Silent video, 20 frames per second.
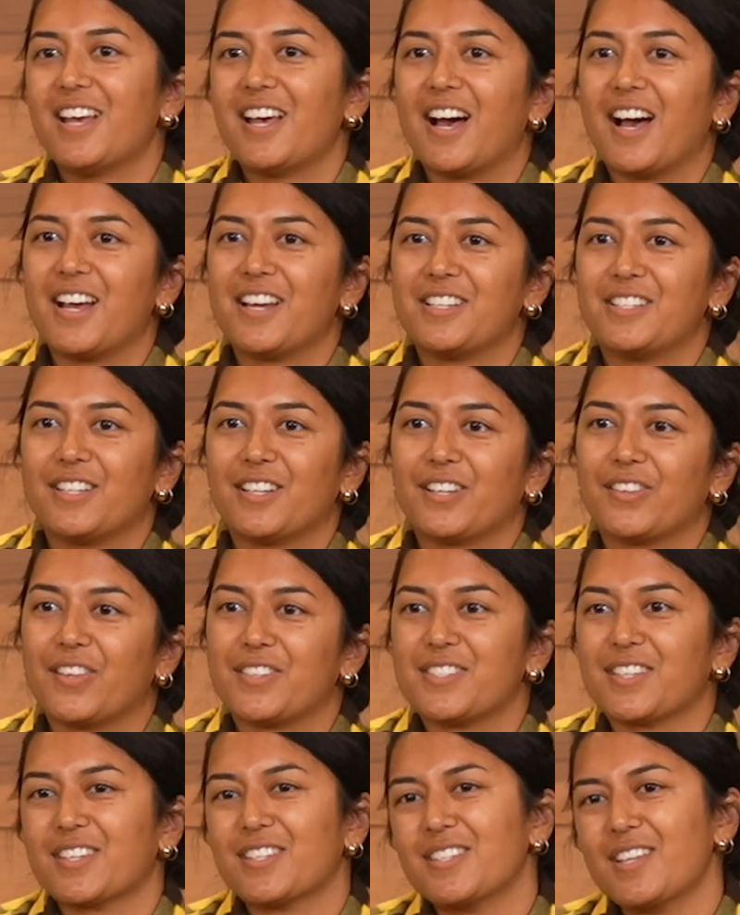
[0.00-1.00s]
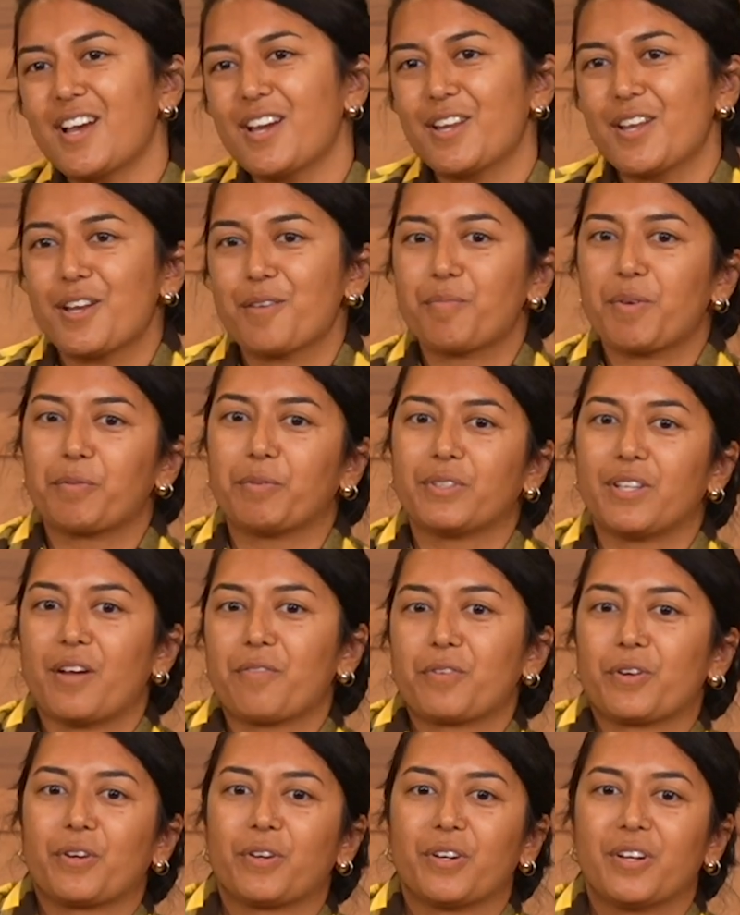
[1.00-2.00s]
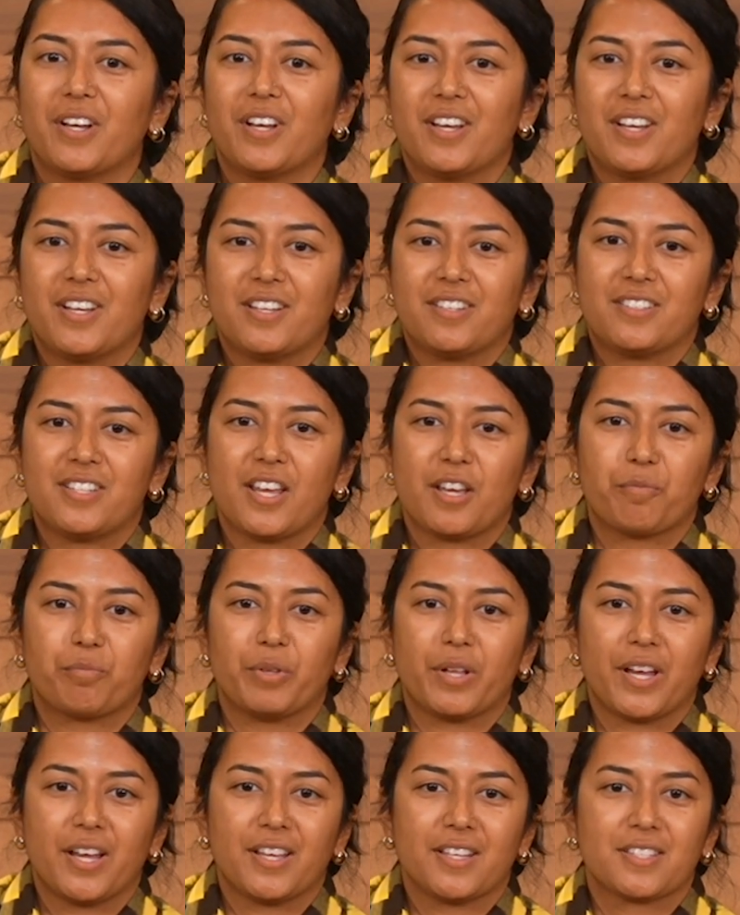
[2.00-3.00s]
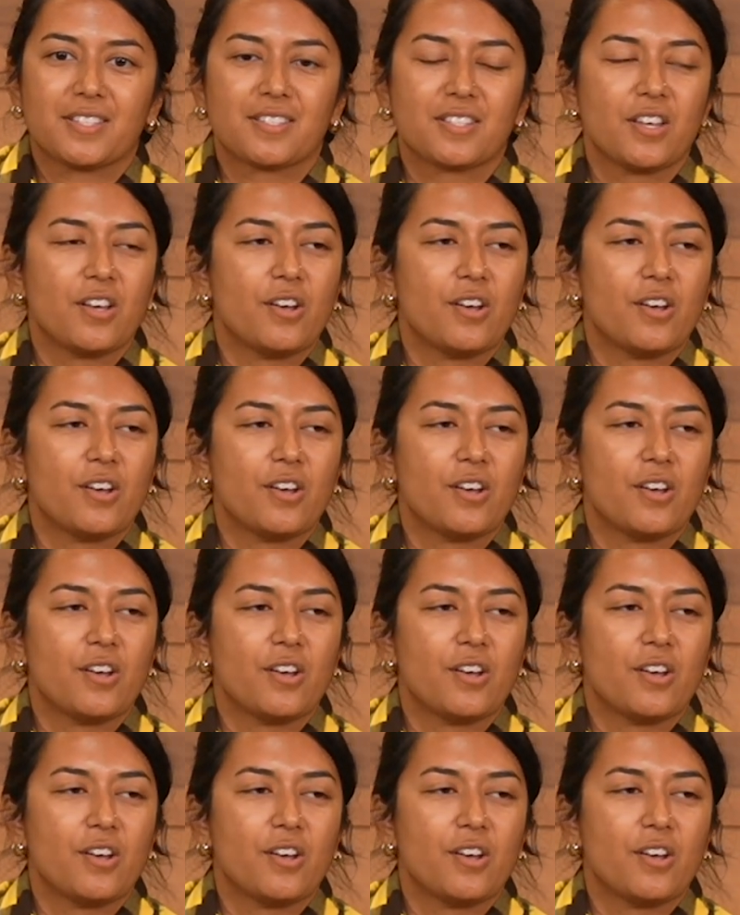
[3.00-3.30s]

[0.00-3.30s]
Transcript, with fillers: idea that's exciting but will never take place?